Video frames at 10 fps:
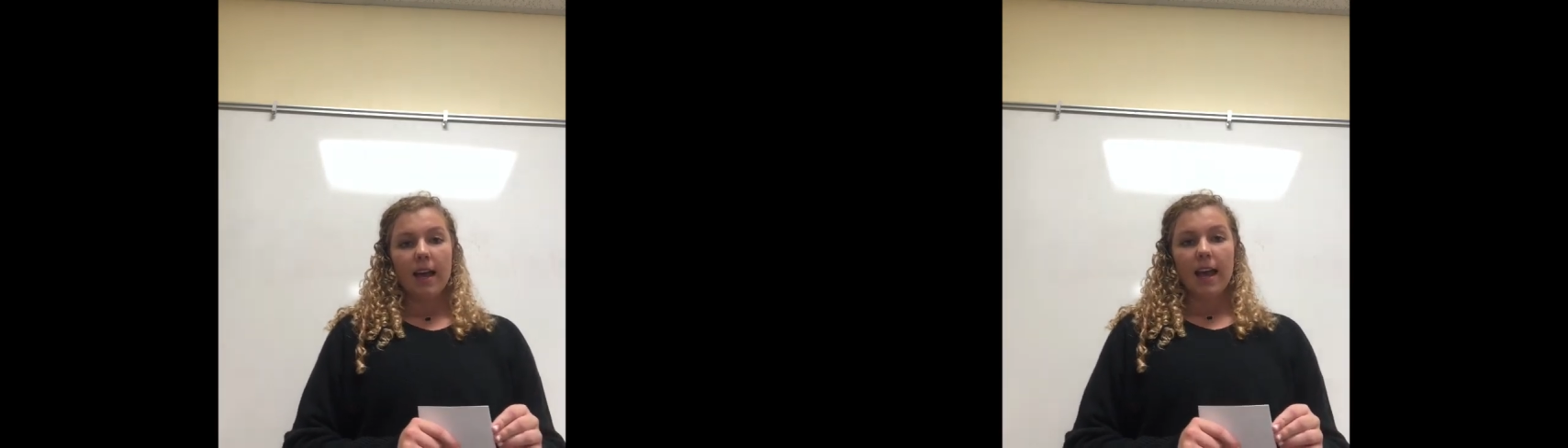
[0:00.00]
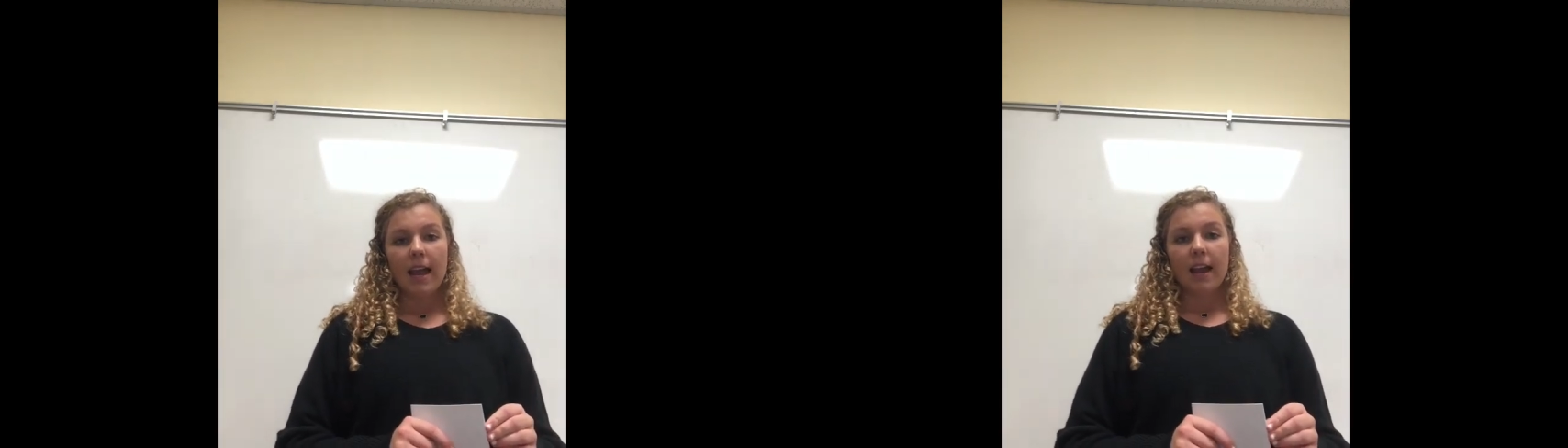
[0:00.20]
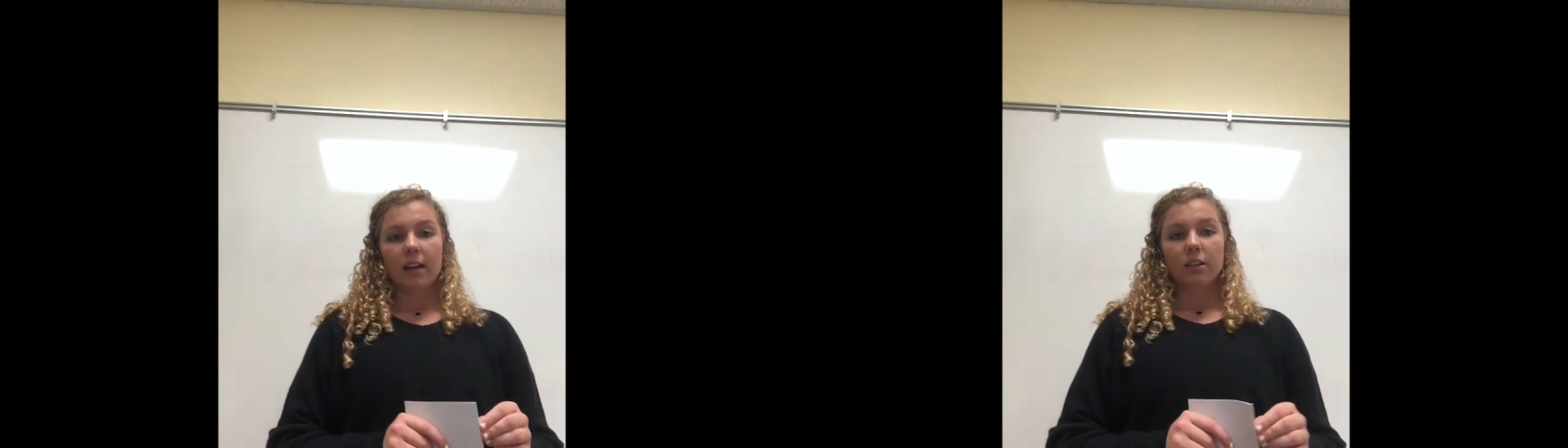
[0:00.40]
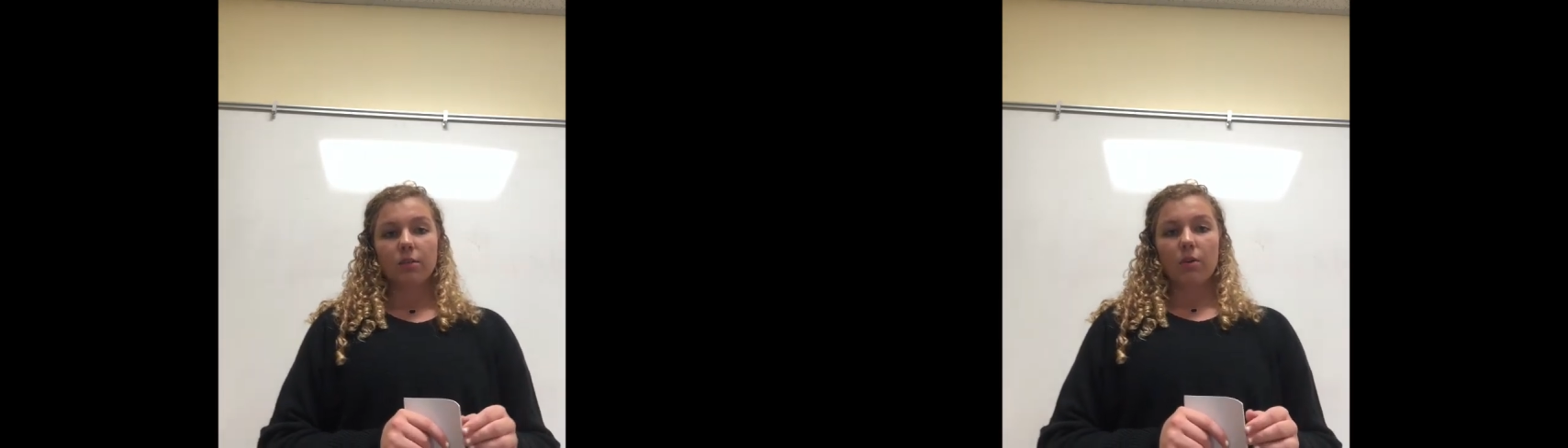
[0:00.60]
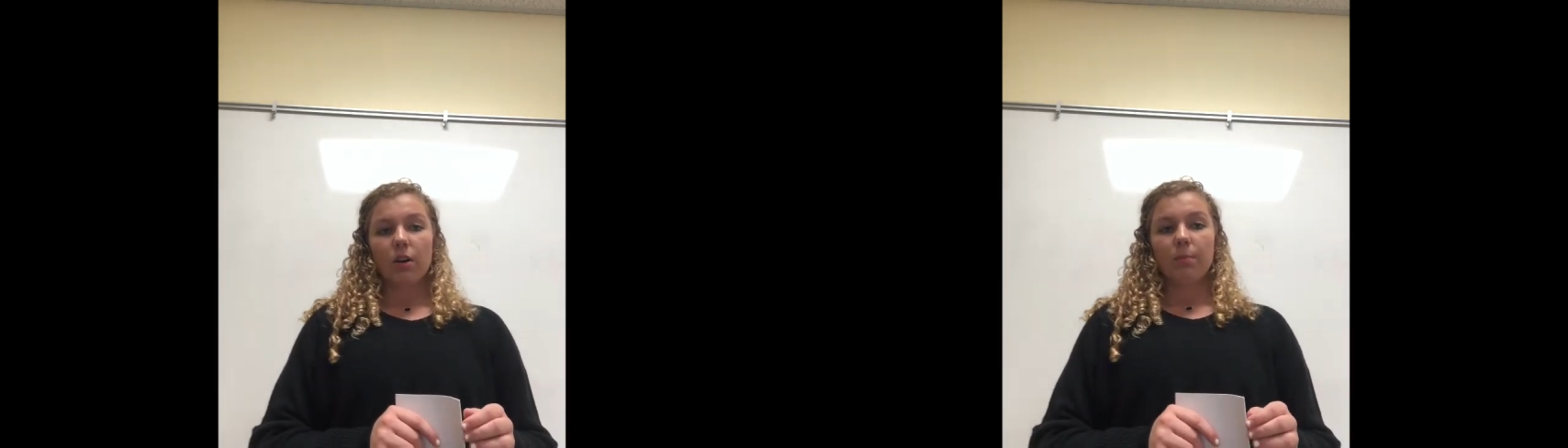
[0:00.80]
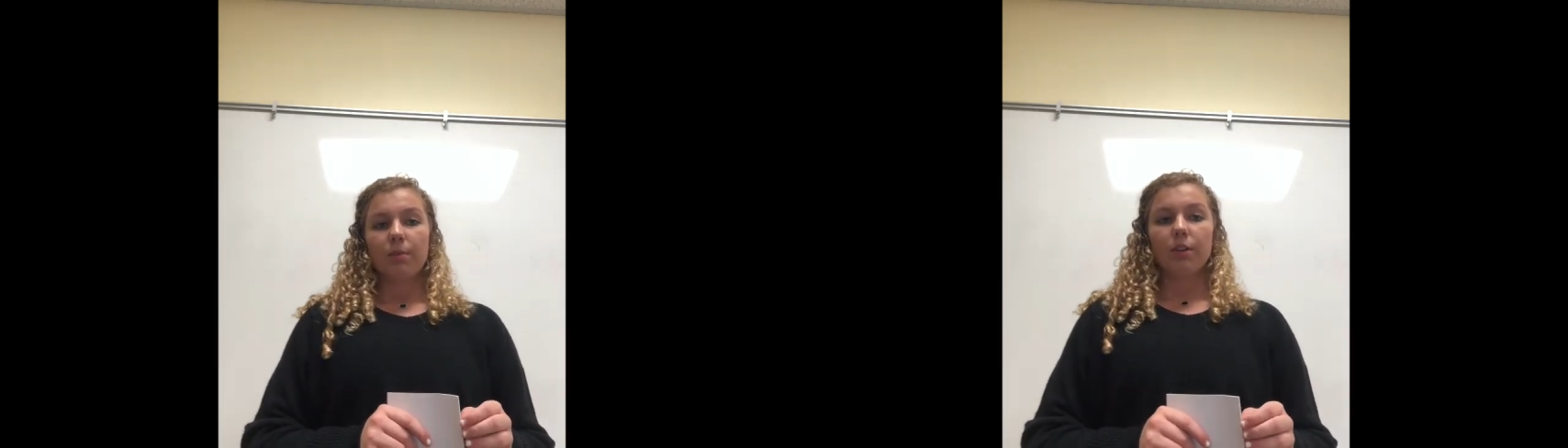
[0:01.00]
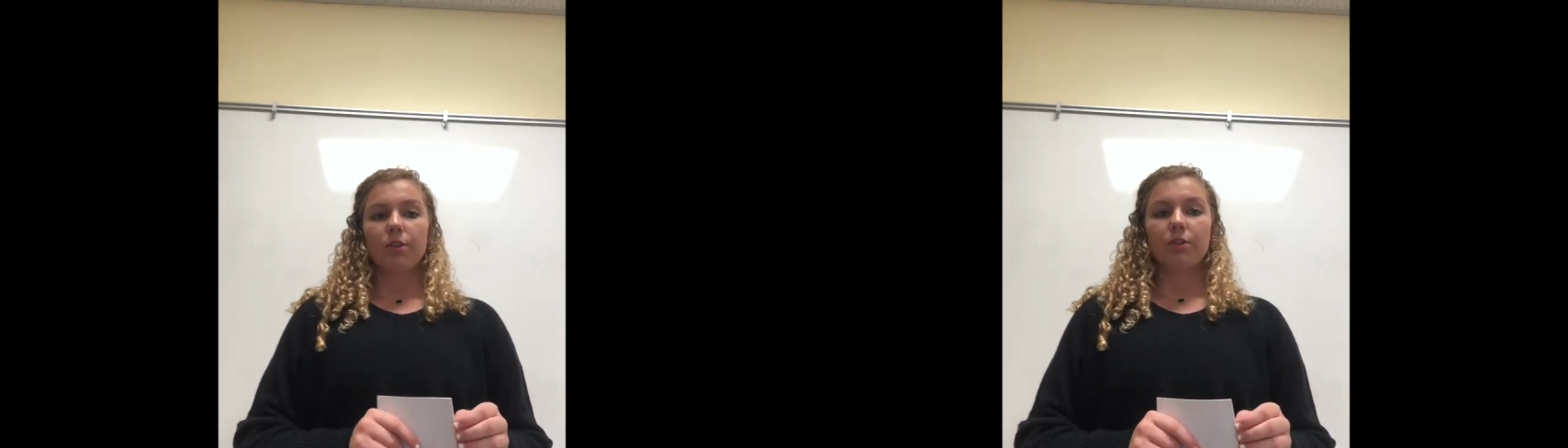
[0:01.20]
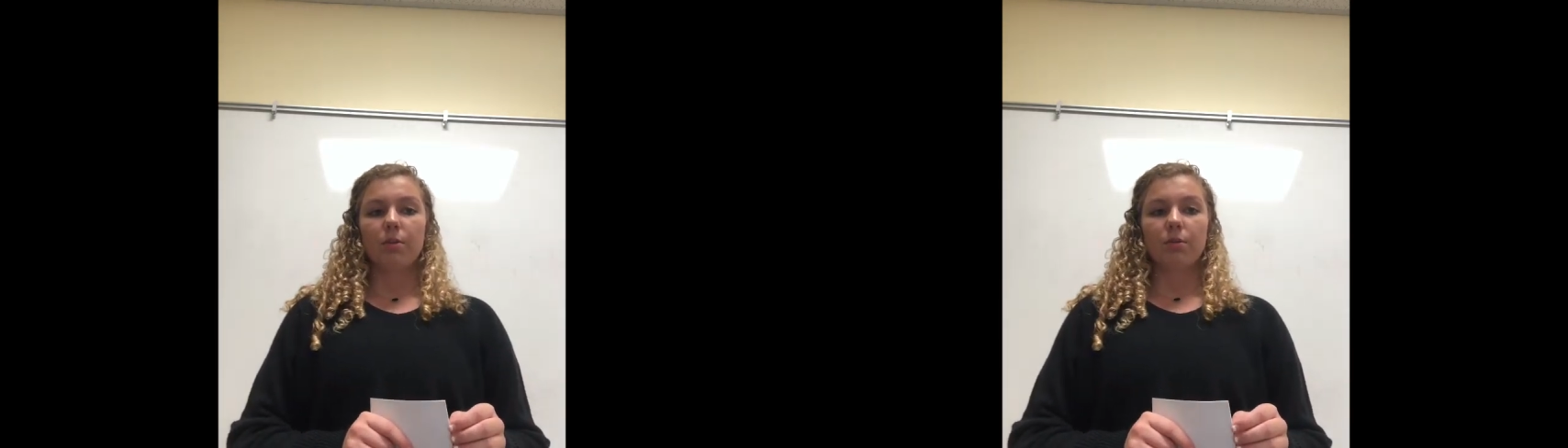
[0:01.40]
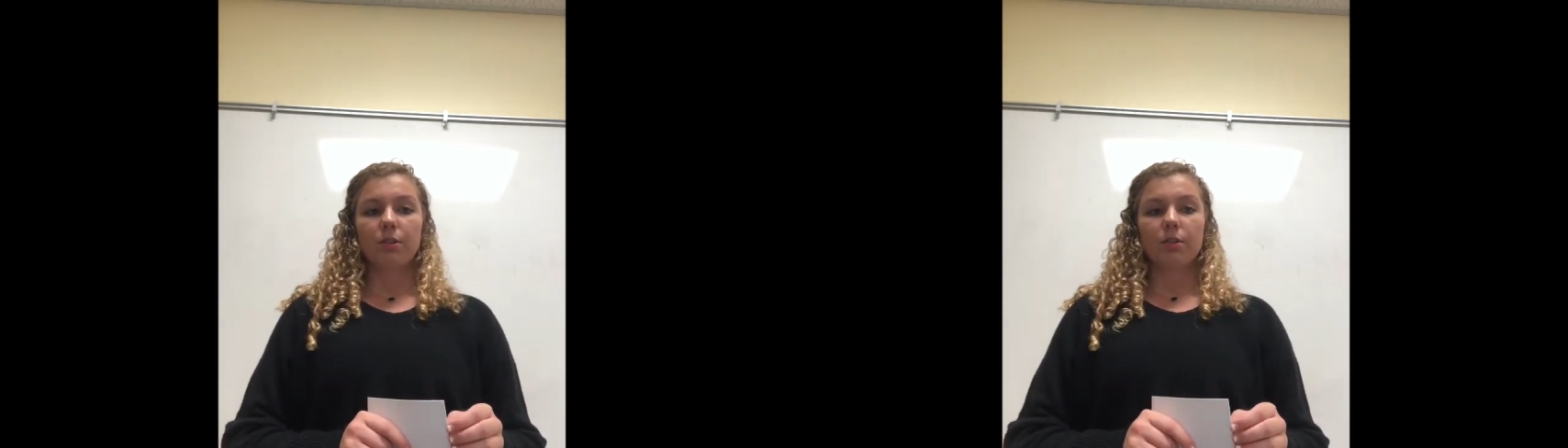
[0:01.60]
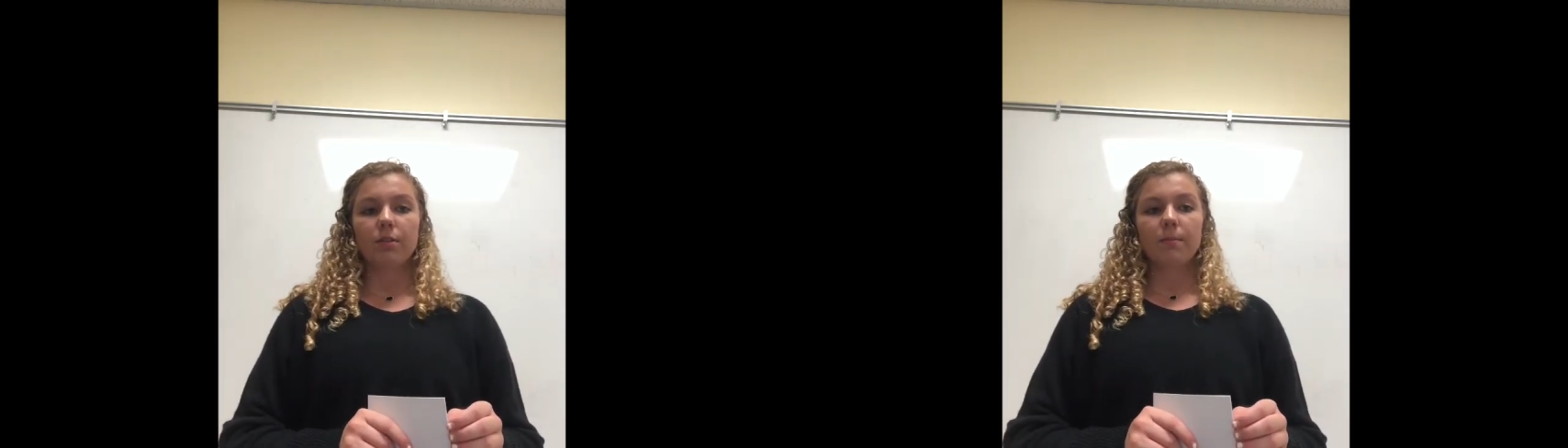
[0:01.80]
and a squad of British
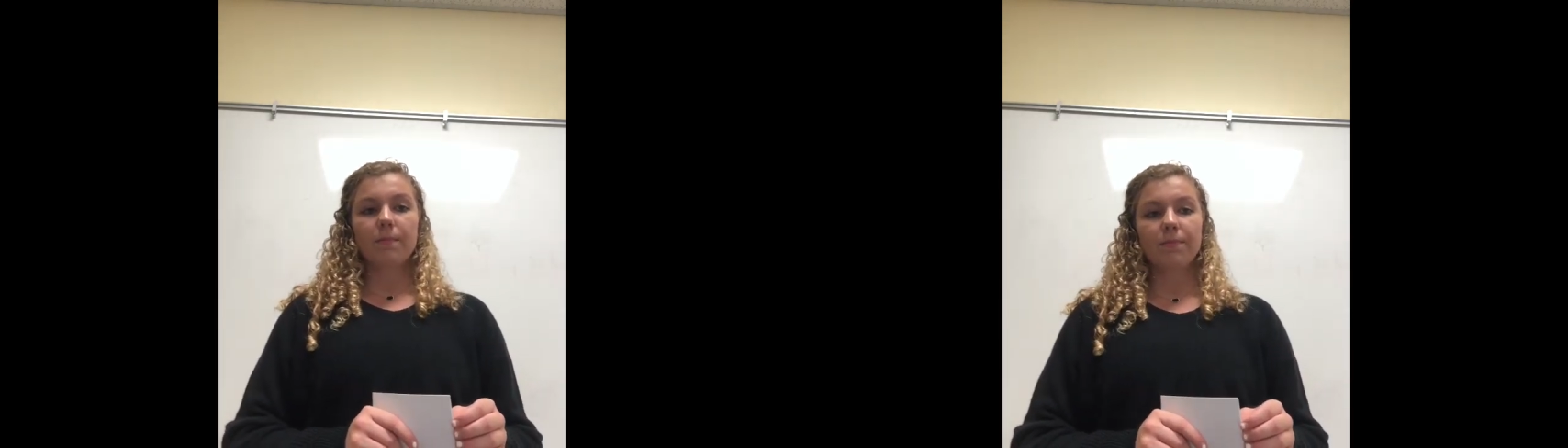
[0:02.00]
soldiers.